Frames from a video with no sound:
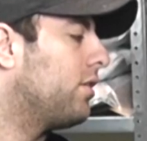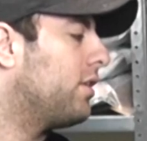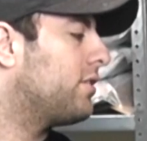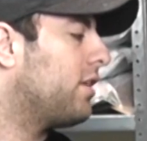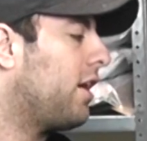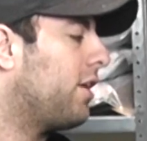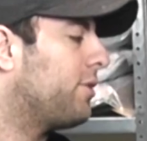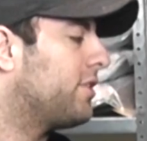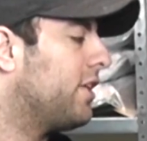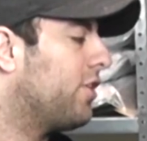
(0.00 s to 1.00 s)
this time,
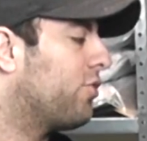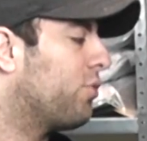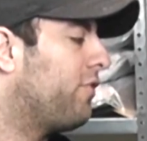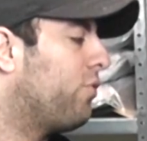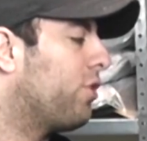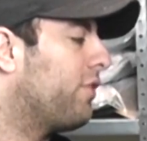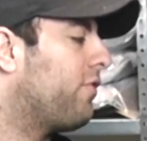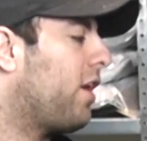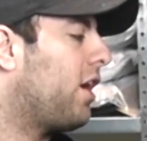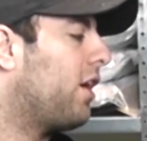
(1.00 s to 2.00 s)
instead of
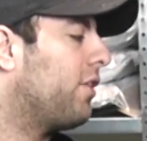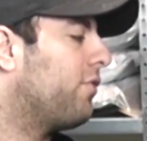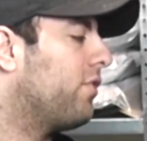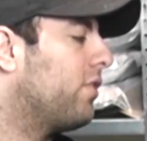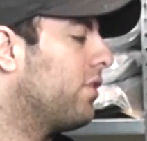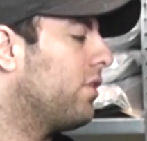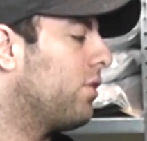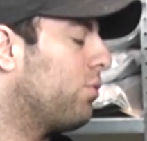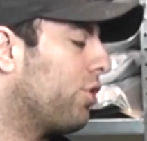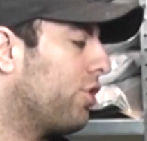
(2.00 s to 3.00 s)

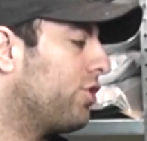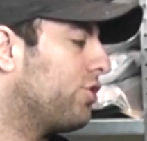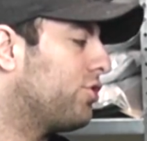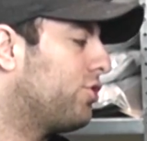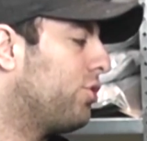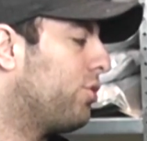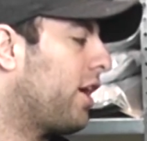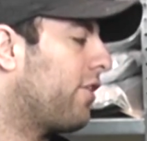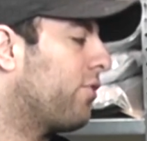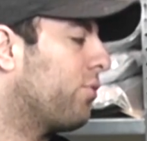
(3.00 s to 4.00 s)
345, we're going to just do it
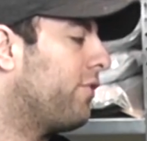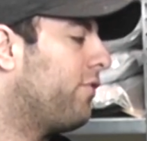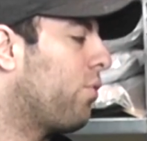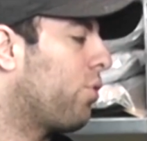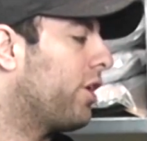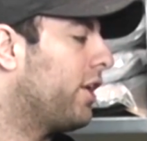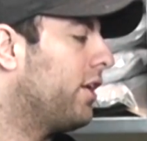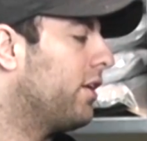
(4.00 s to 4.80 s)
at 340